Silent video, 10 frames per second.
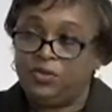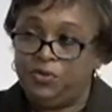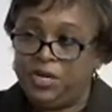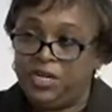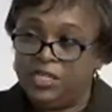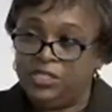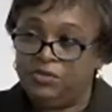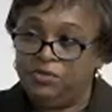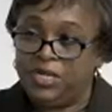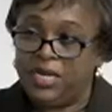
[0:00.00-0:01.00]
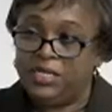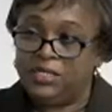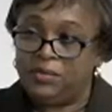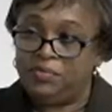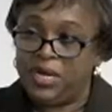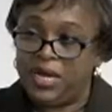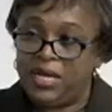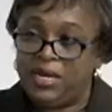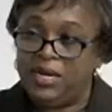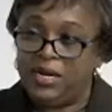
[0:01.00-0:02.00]
3 additional days to be
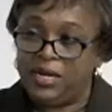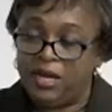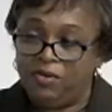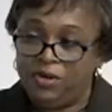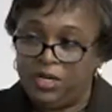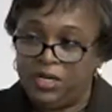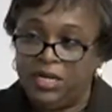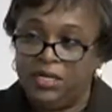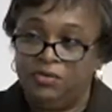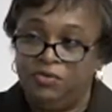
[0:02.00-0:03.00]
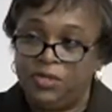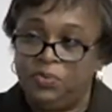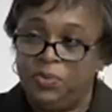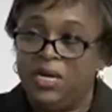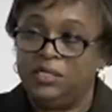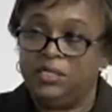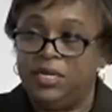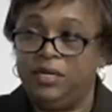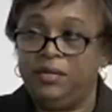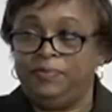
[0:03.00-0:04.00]
added in calculating the response date.